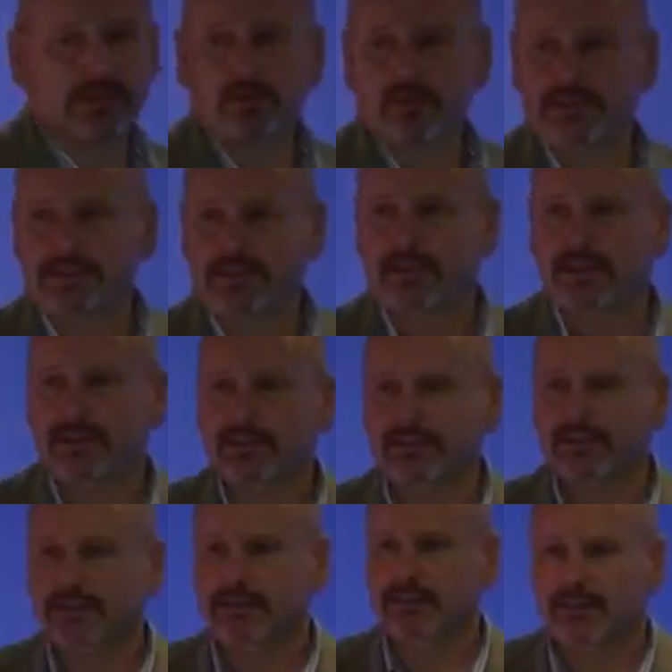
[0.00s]

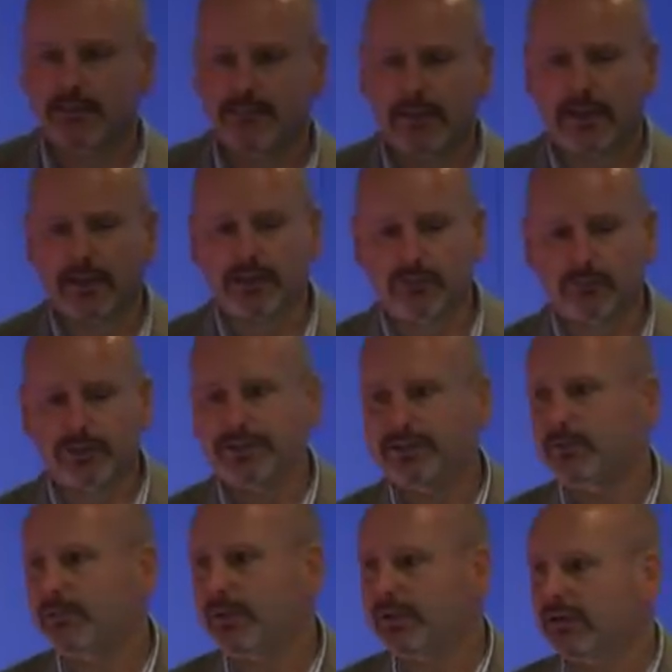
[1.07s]
linguistics and
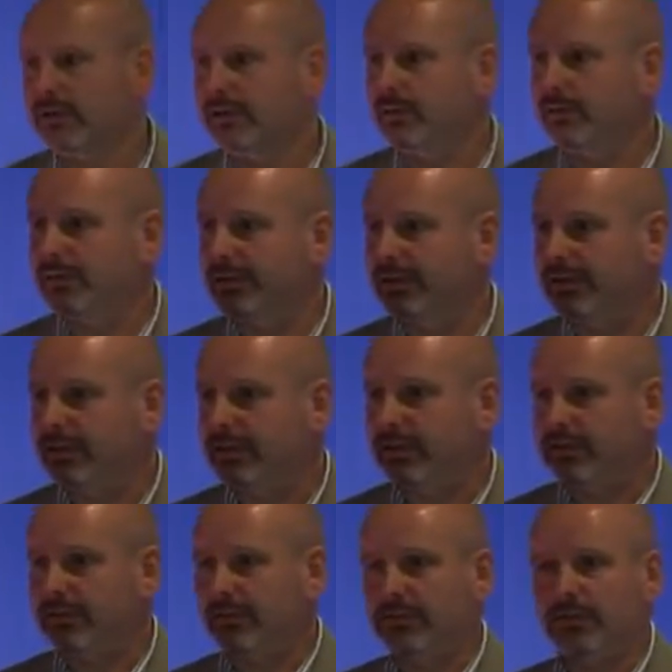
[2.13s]
Richard Bandler was a
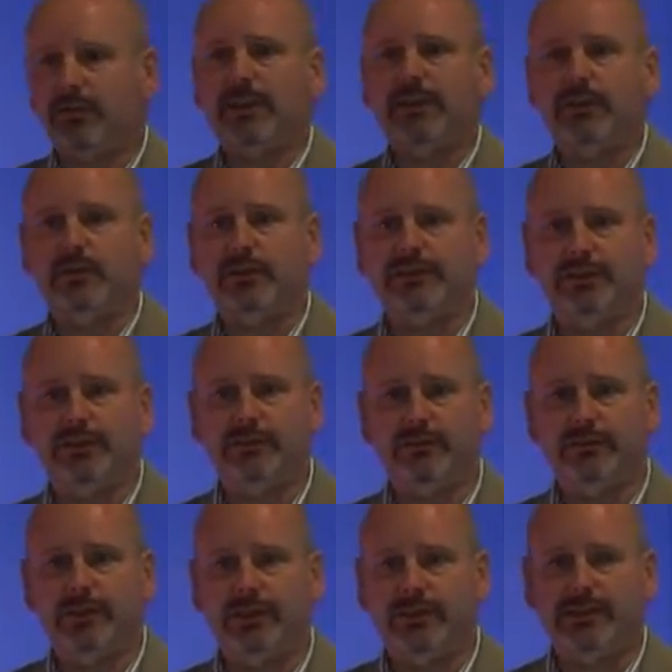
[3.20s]
graduate
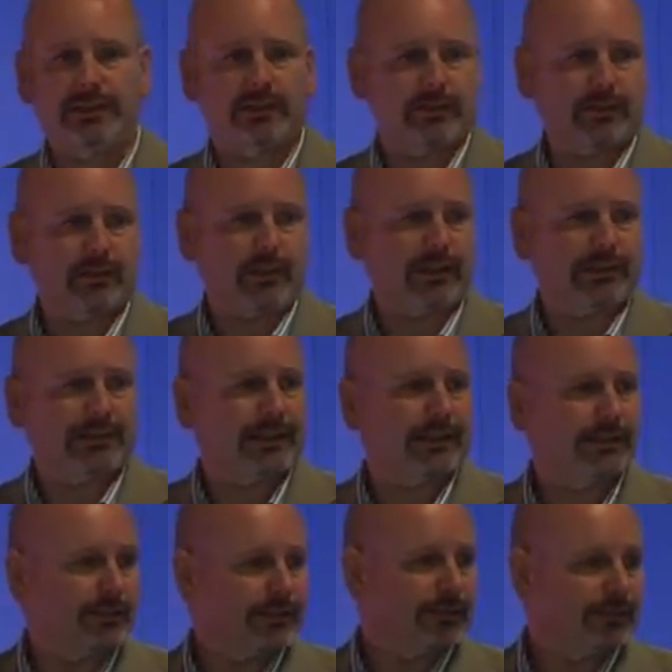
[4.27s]
student into IT
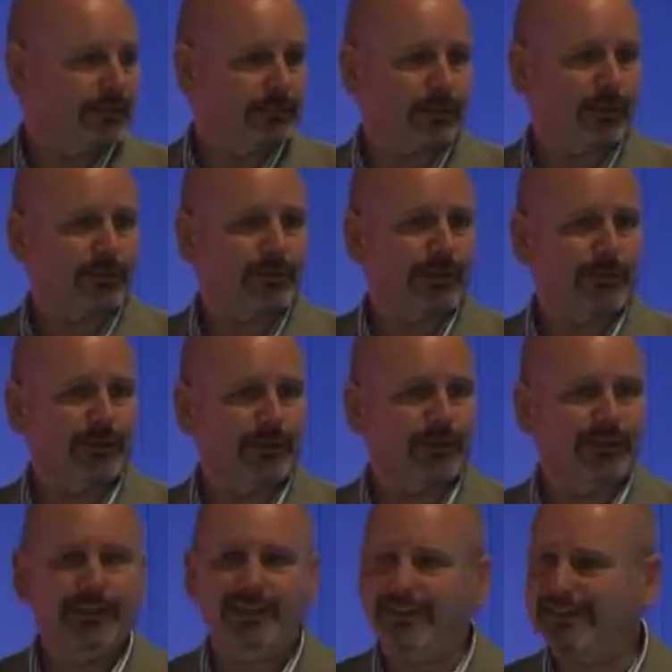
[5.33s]
and programming,
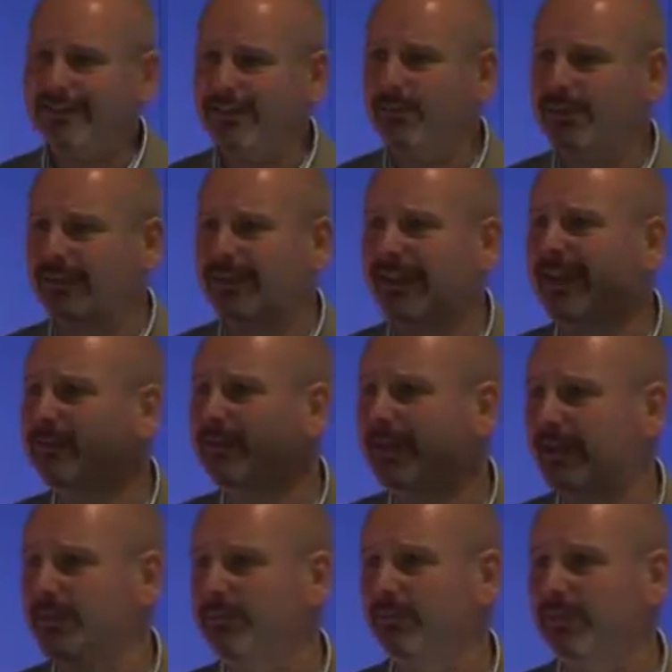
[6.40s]
you can kind of see where the name
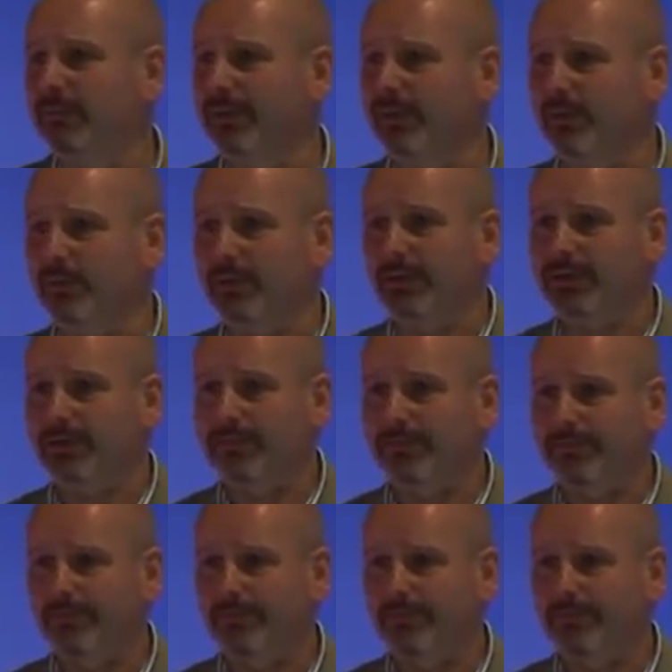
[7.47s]
came from a little bit.